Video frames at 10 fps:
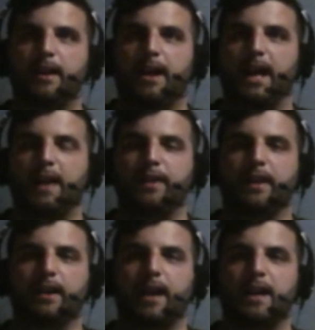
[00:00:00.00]
And I think
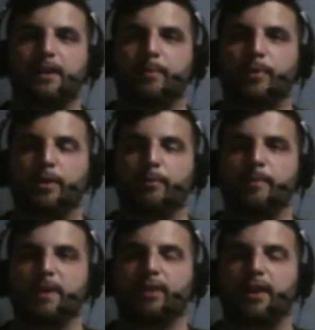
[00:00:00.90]
it kind of put
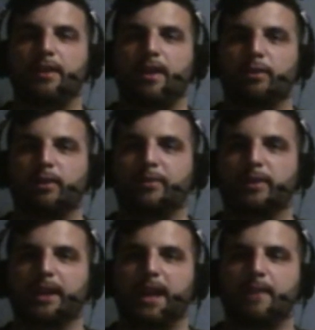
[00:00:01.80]
Miz on another level
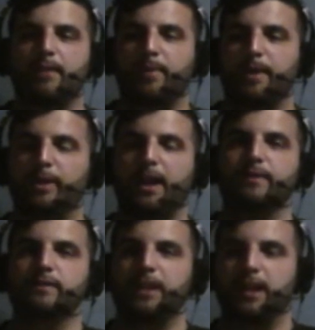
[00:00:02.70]
again that people haven't
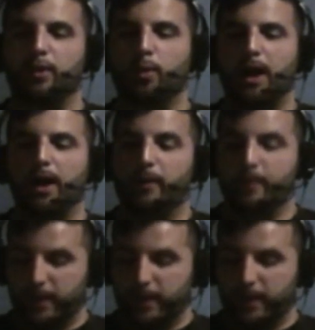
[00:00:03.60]
seen in a while.